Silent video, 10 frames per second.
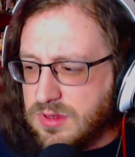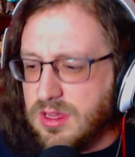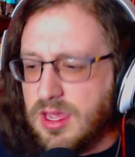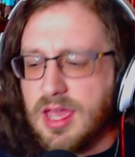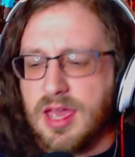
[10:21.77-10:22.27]

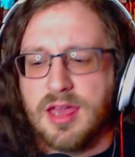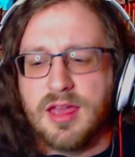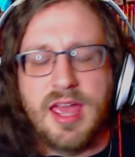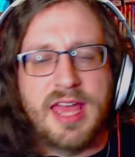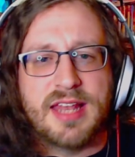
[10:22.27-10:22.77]

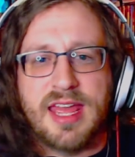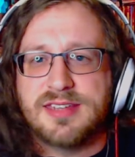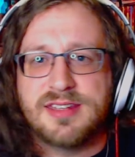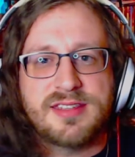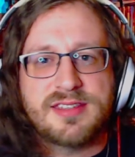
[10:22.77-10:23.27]

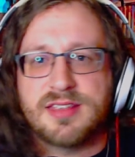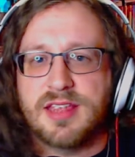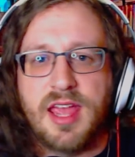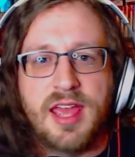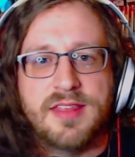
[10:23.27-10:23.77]
Atlantis,
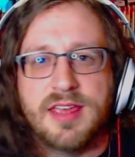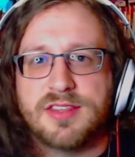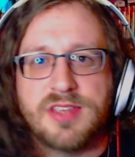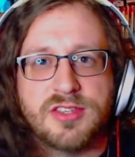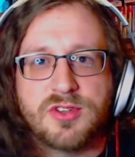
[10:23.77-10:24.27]
and
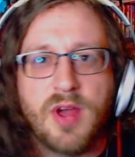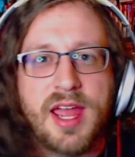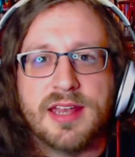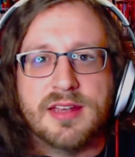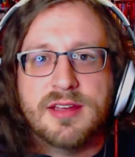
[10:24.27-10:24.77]
it's
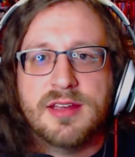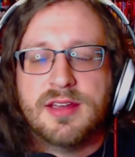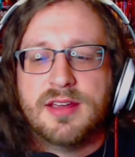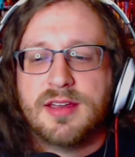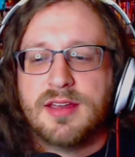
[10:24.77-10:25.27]
great.
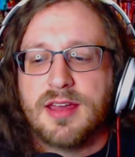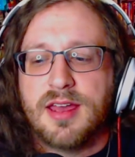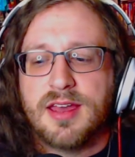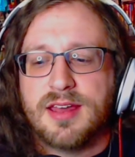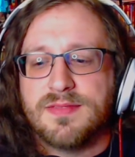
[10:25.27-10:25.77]

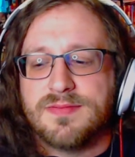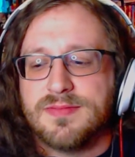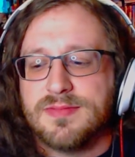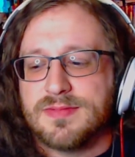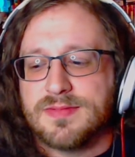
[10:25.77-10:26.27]
And
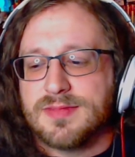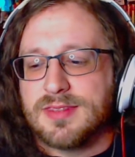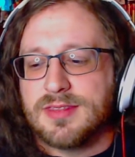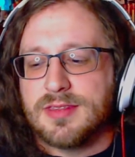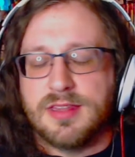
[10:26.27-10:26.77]

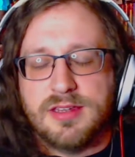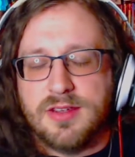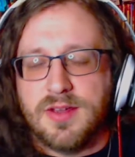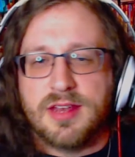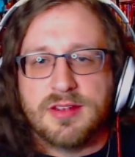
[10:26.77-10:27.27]
then
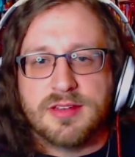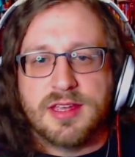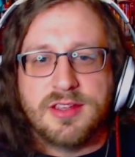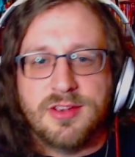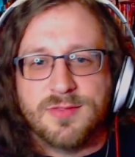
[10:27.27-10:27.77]
you add on
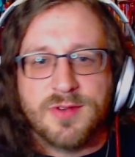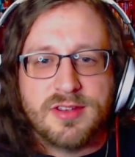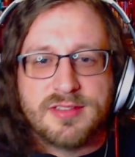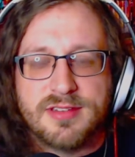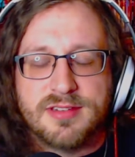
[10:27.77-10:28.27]
like
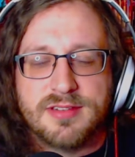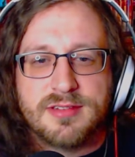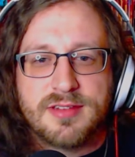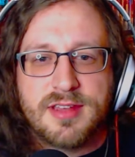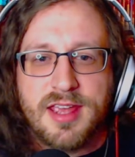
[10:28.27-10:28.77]
Universe, and
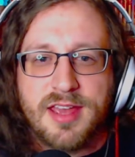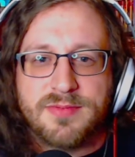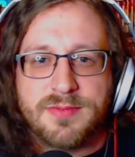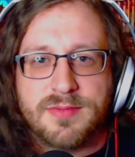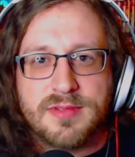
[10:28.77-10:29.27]

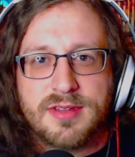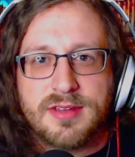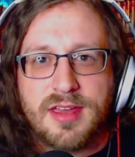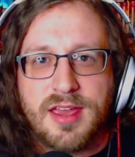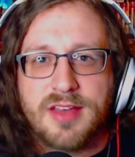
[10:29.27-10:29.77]

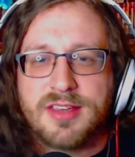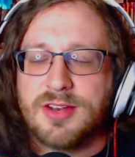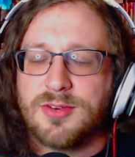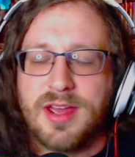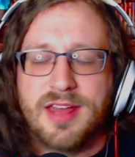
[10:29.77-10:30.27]
I'll get
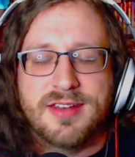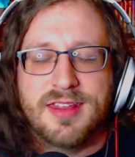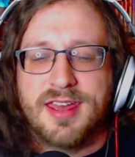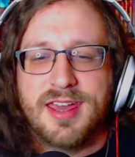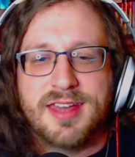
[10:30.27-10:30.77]
around to
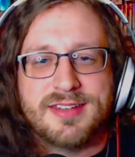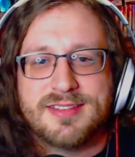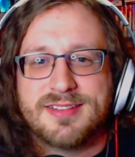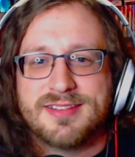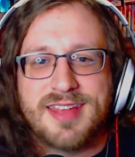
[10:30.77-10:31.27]
that.
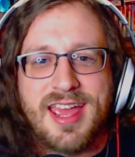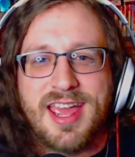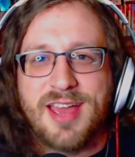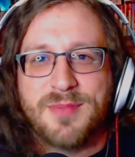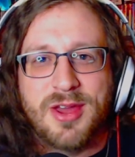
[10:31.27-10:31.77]
I
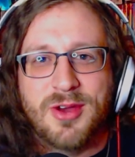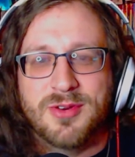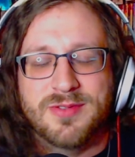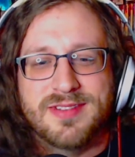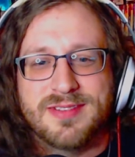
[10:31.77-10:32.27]
have my
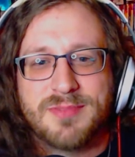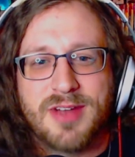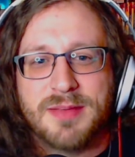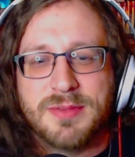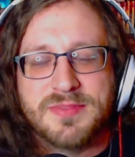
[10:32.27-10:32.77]
own
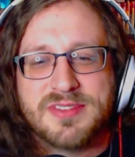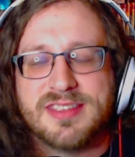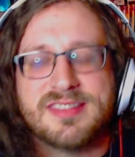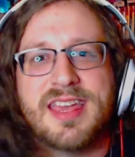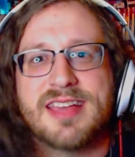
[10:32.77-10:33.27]
problems.
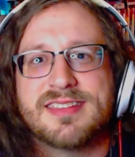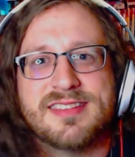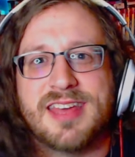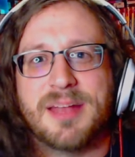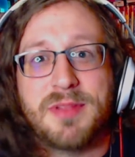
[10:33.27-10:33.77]
Sex is
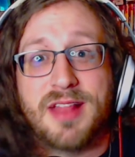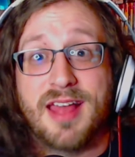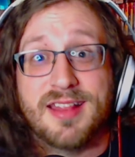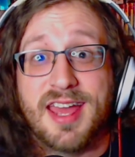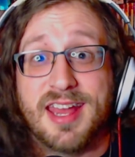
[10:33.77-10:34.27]
not a
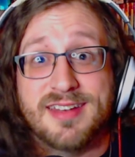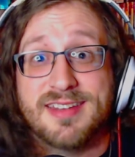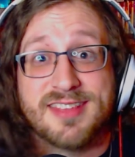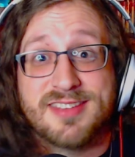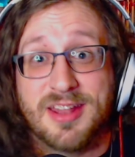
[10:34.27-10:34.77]
plot line.
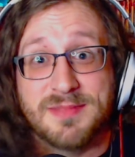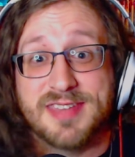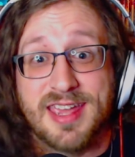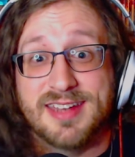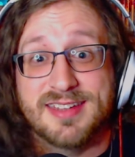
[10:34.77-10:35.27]
That's all I'm saying.